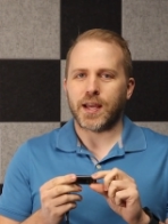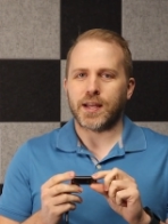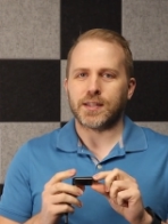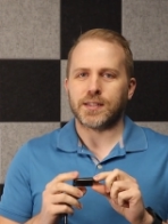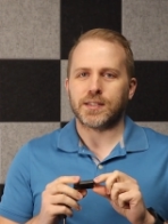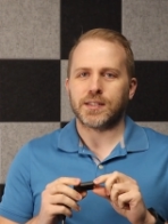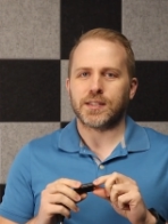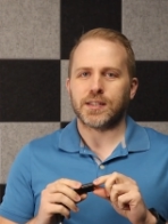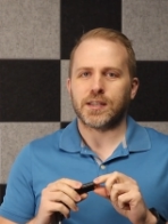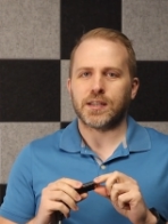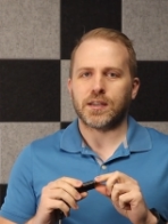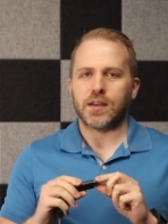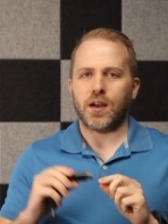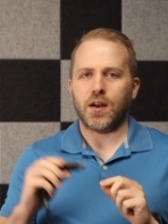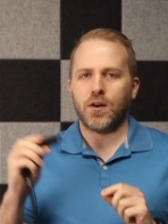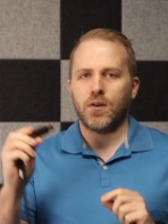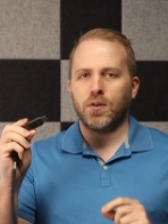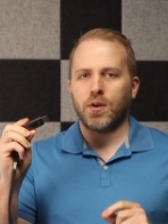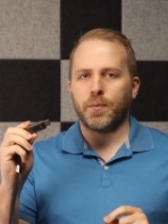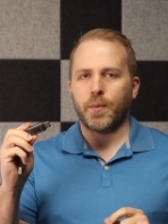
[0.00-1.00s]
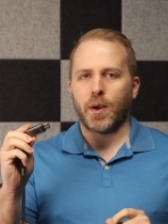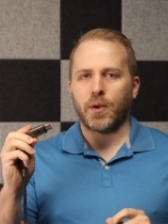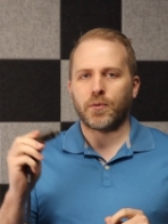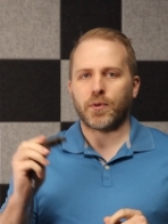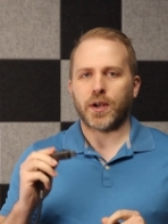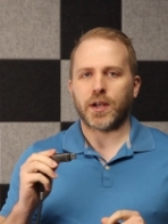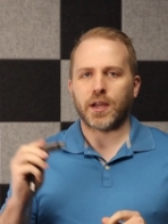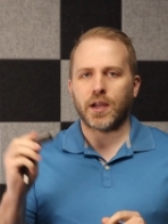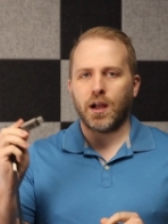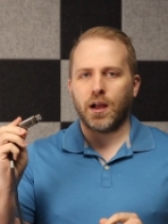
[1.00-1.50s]
and see, oh, am I
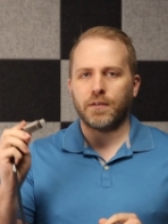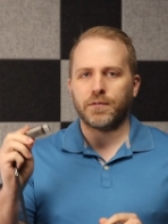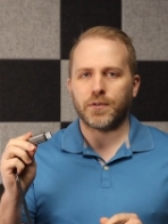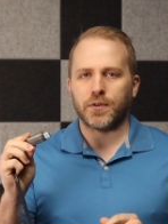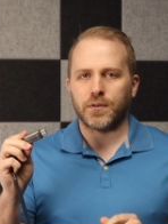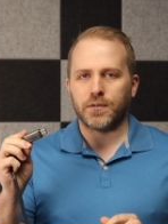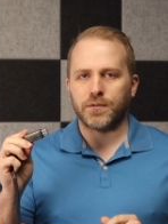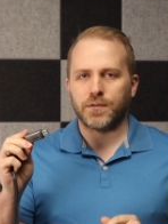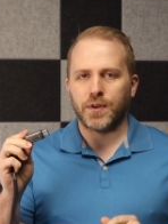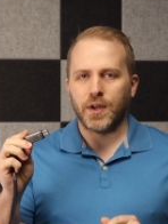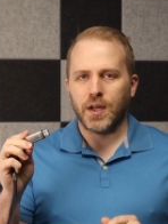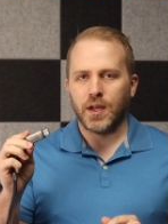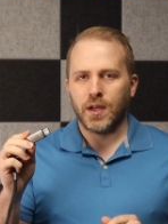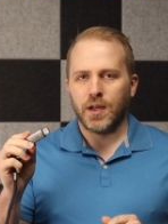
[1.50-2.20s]
running off of,